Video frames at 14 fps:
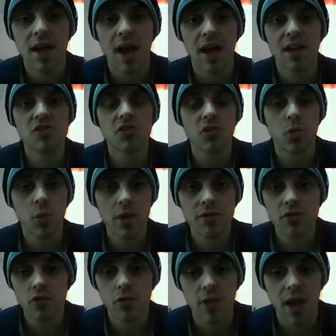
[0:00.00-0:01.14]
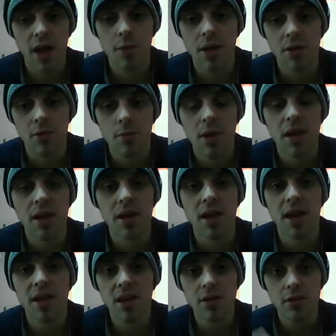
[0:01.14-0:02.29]
and then just withdraw that amount of money,
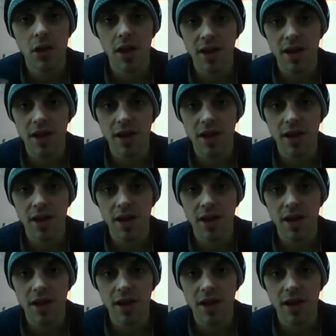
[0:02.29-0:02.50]
and then